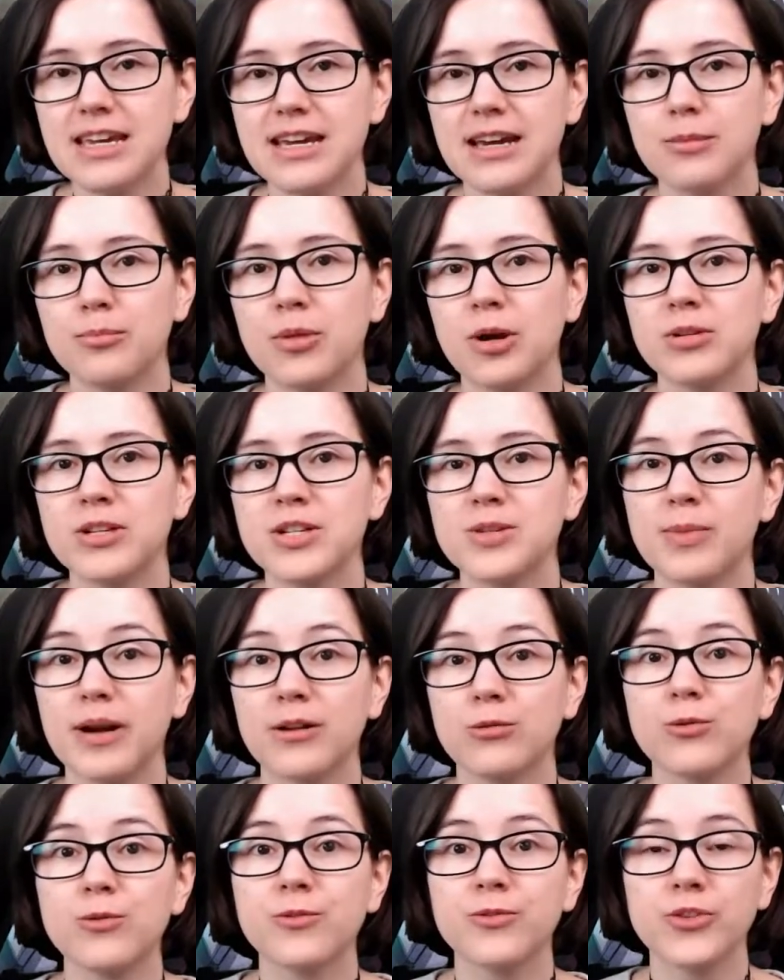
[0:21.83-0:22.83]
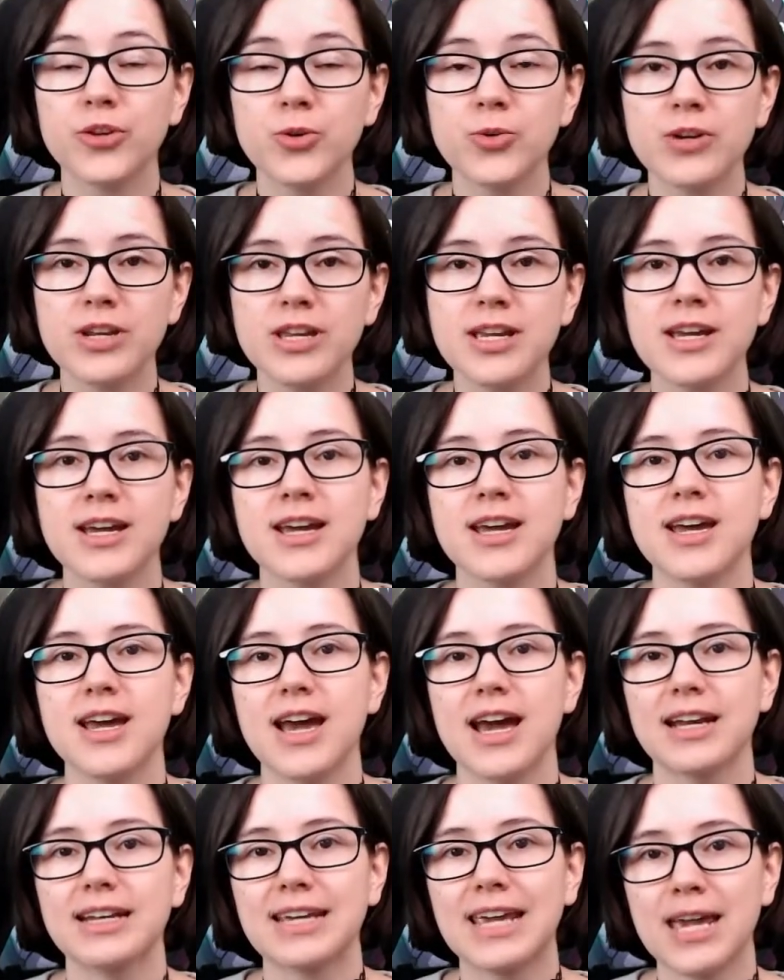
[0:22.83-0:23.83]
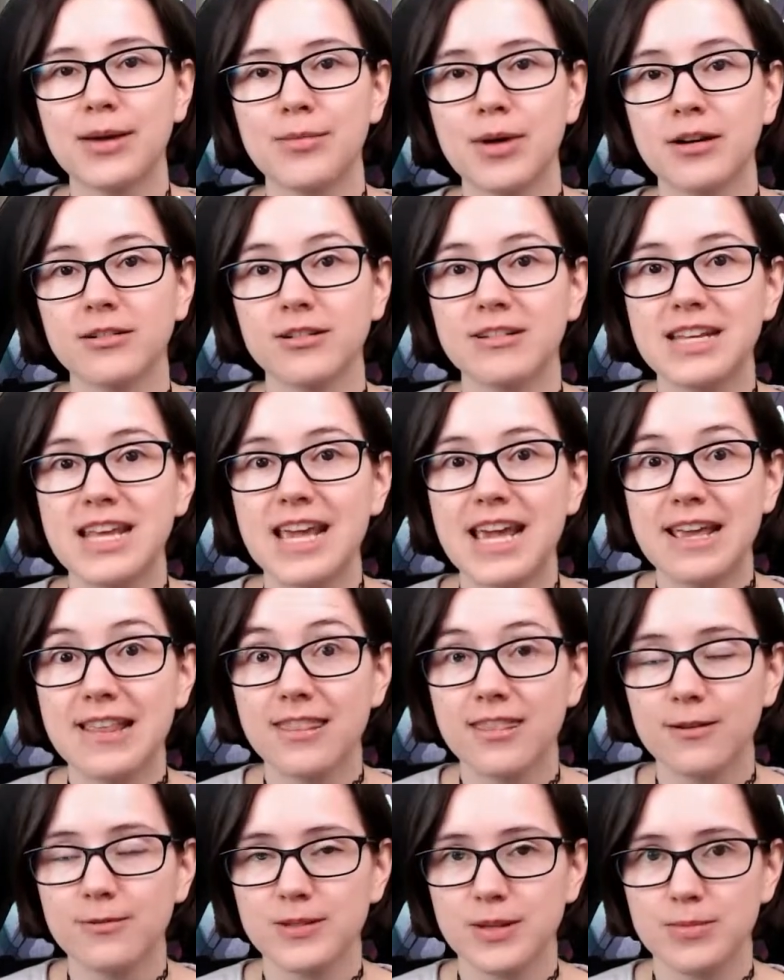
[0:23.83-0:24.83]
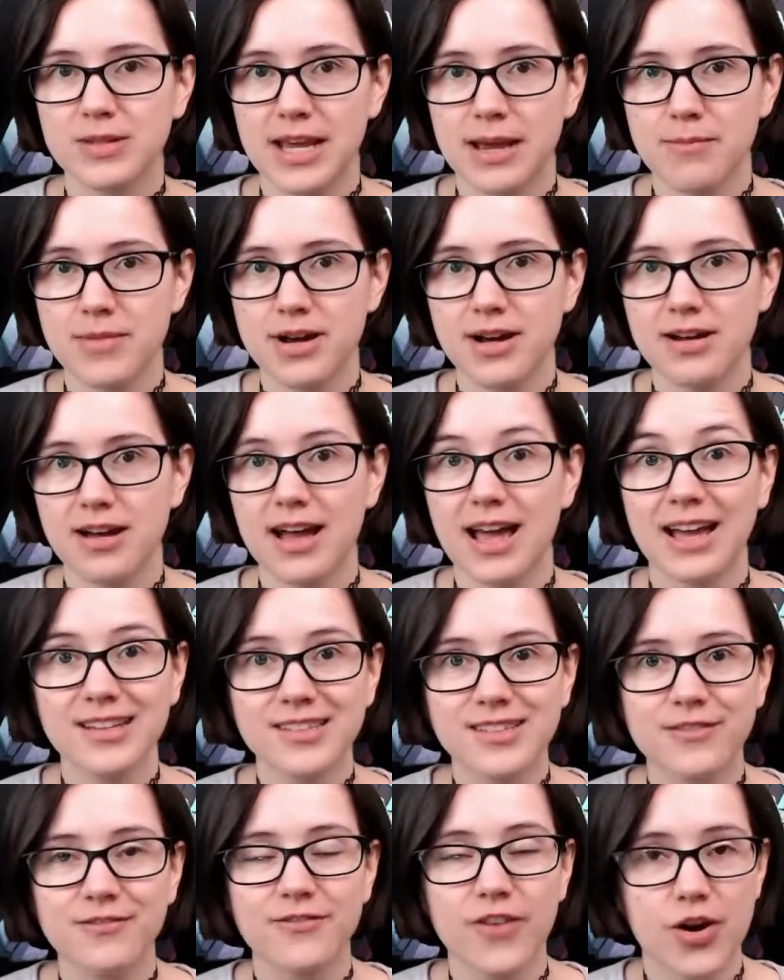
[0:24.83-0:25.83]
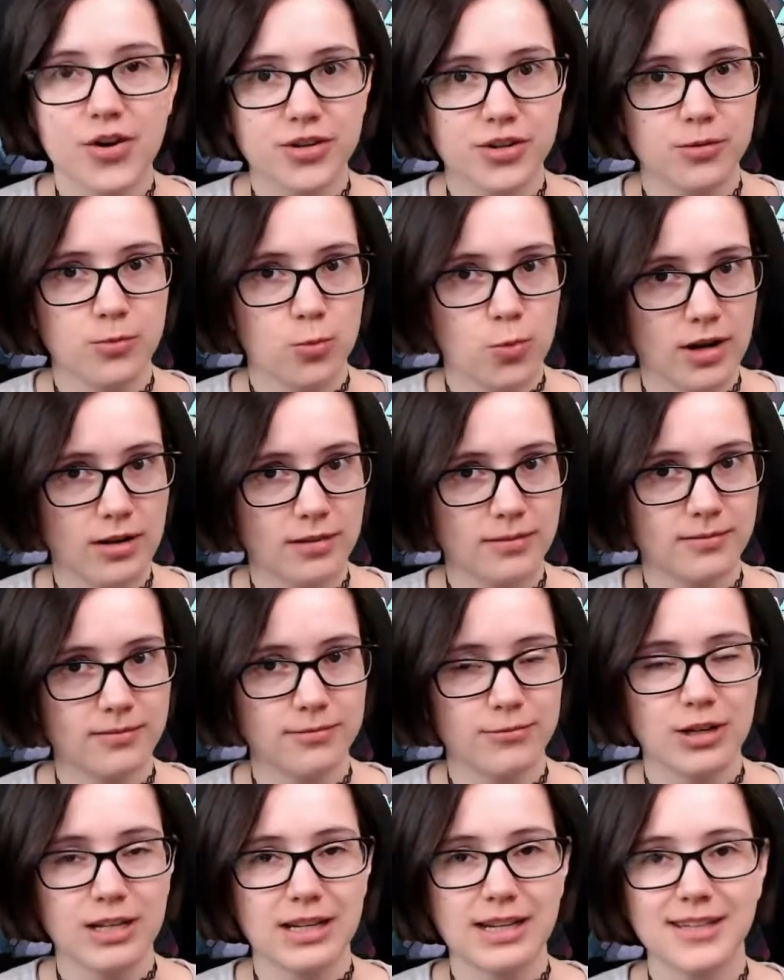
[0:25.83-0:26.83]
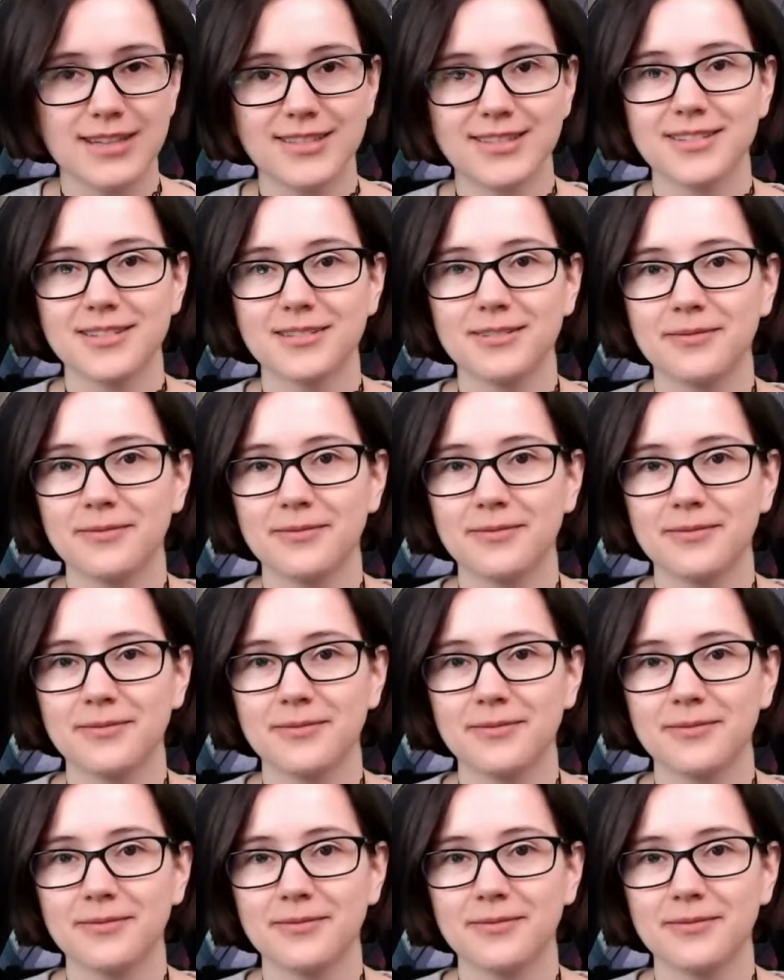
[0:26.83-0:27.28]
and published by Raw Fury, and it came out on the 8th of September as a version 1 release.